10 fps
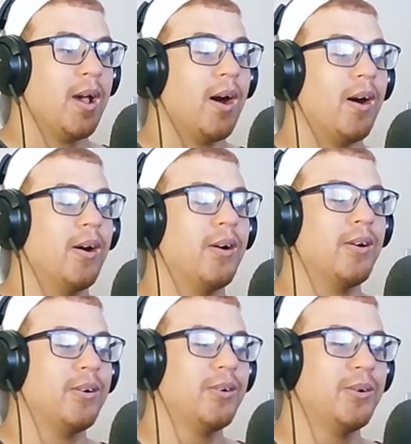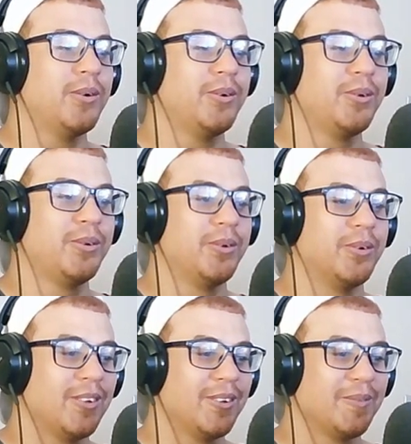
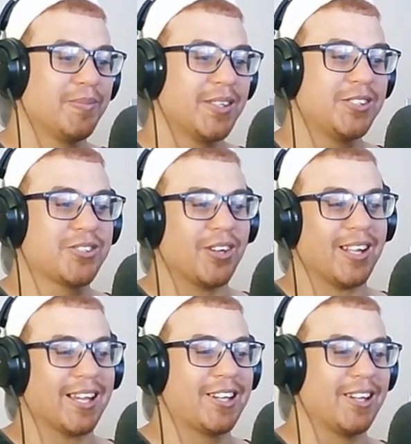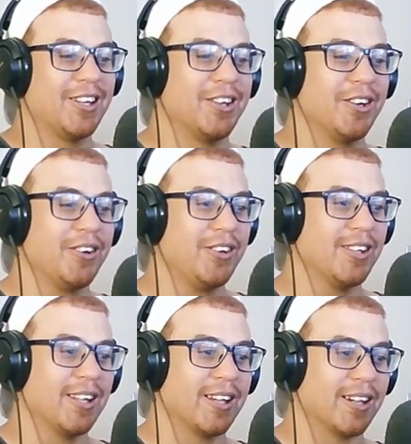Oh! He's got like a
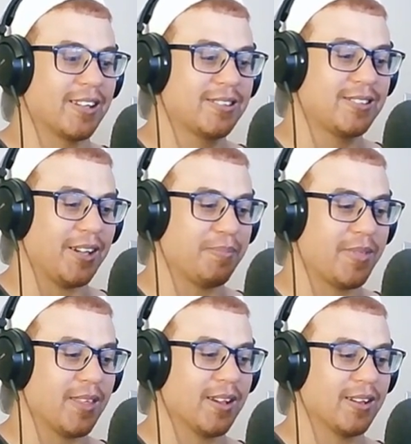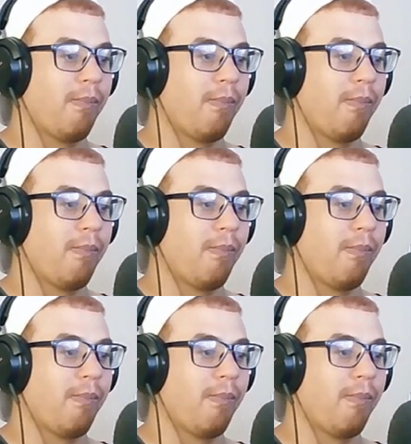Neuralink type thing.